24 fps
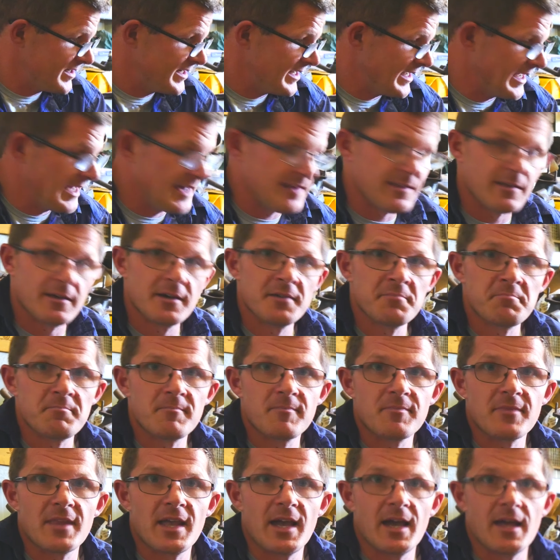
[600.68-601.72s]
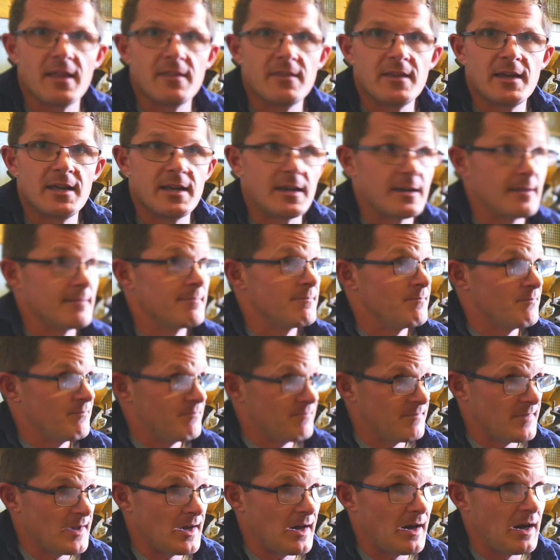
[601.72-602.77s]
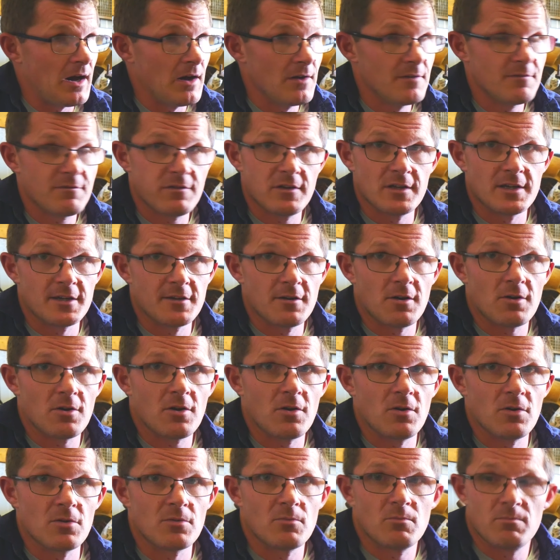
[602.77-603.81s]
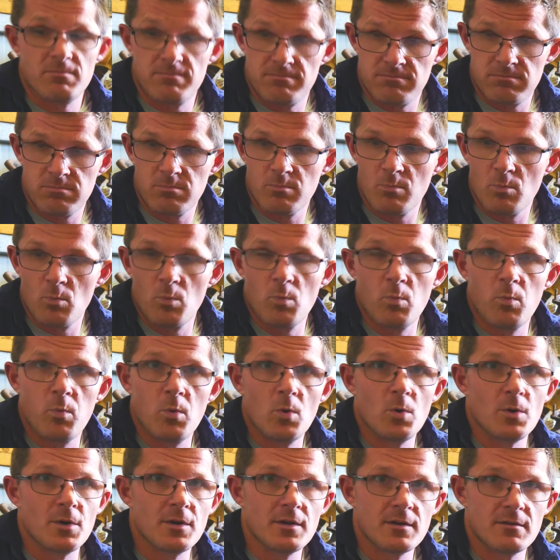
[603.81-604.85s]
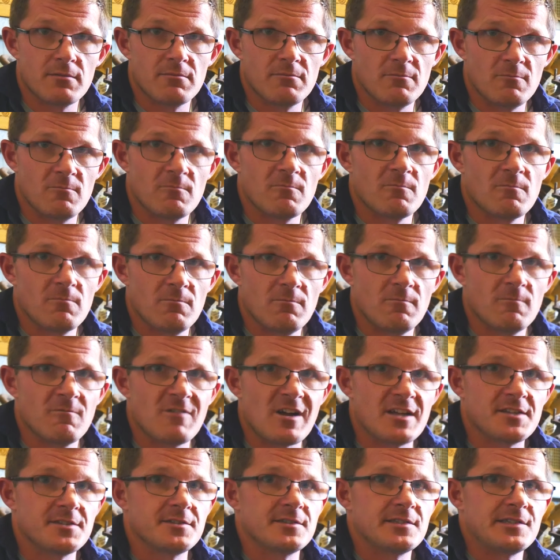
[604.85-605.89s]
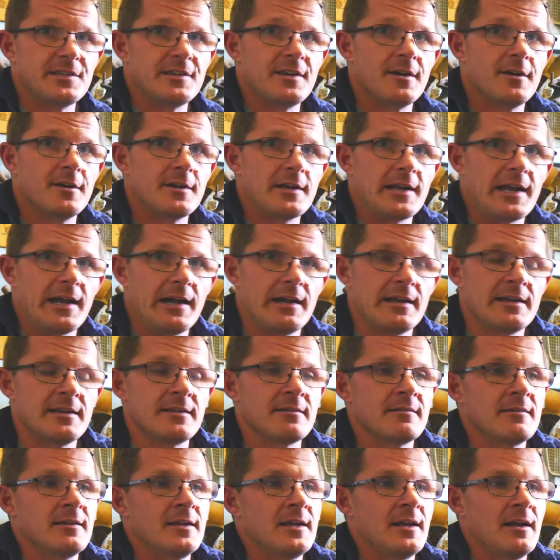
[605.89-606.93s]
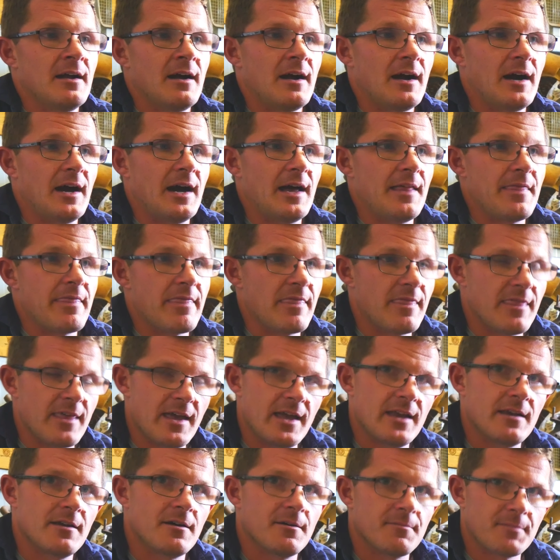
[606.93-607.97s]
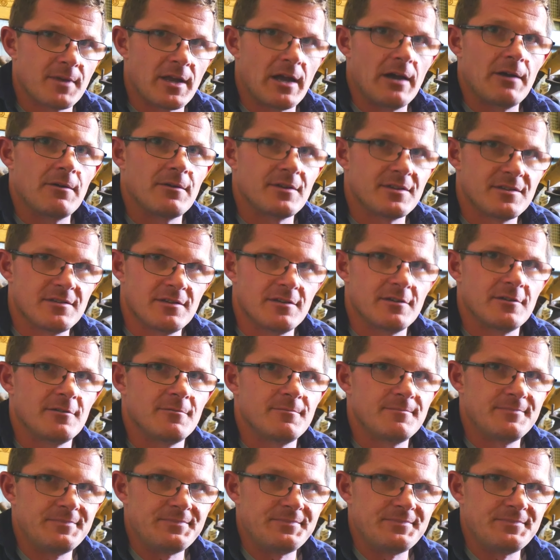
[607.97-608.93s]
together, and then hopefully, knock on wood, it runs in okay, and then I'm going to